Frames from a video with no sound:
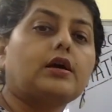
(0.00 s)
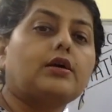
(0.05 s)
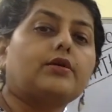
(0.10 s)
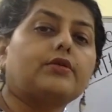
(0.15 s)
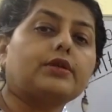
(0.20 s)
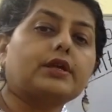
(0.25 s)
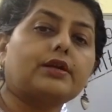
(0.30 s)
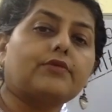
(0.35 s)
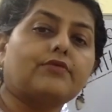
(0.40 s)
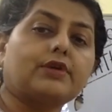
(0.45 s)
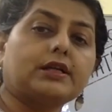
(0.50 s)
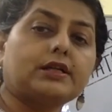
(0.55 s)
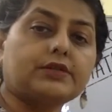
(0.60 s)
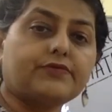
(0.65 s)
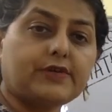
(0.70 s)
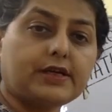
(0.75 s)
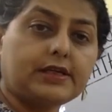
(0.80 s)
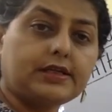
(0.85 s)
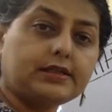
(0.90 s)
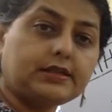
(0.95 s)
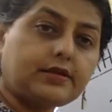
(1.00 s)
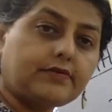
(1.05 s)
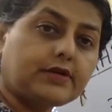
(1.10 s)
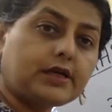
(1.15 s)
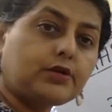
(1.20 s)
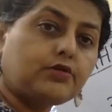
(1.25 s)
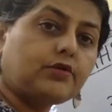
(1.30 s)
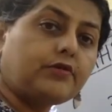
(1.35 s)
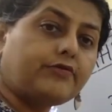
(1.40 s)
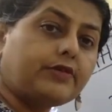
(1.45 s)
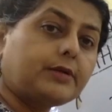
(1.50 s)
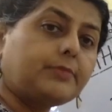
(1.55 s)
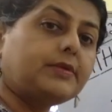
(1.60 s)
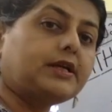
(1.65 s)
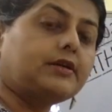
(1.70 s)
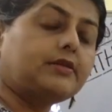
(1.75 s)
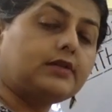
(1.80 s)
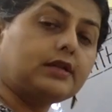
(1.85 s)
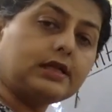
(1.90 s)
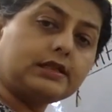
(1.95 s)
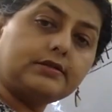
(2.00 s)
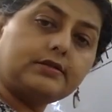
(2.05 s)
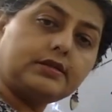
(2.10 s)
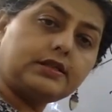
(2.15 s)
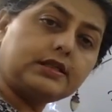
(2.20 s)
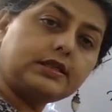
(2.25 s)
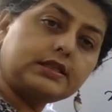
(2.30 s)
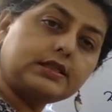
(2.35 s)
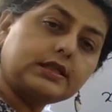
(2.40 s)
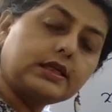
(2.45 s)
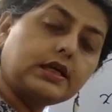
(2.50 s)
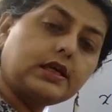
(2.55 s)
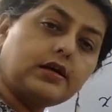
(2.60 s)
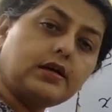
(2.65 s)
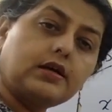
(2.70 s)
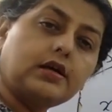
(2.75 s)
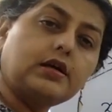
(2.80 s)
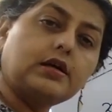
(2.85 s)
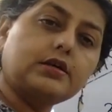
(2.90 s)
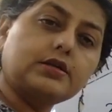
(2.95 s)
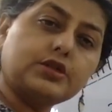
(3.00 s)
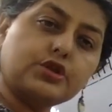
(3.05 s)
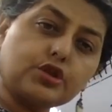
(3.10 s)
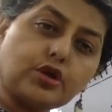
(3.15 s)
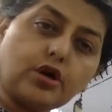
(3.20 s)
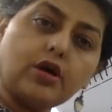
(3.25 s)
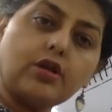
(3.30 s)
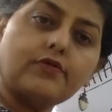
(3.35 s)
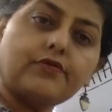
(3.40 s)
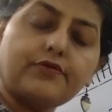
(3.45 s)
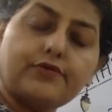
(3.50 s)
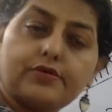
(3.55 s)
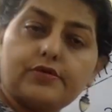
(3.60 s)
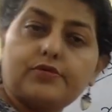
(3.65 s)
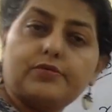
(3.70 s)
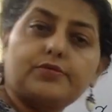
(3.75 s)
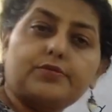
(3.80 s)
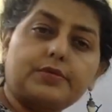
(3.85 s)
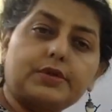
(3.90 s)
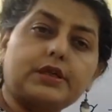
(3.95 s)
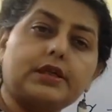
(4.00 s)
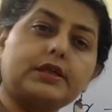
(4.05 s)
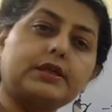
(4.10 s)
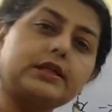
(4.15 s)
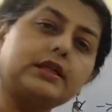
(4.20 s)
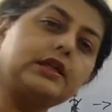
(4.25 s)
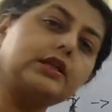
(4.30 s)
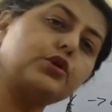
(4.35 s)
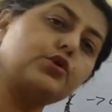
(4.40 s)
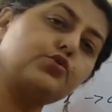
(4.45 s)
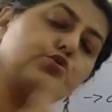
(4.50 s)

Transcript: Okay, one is finding the value of m, and another is solve till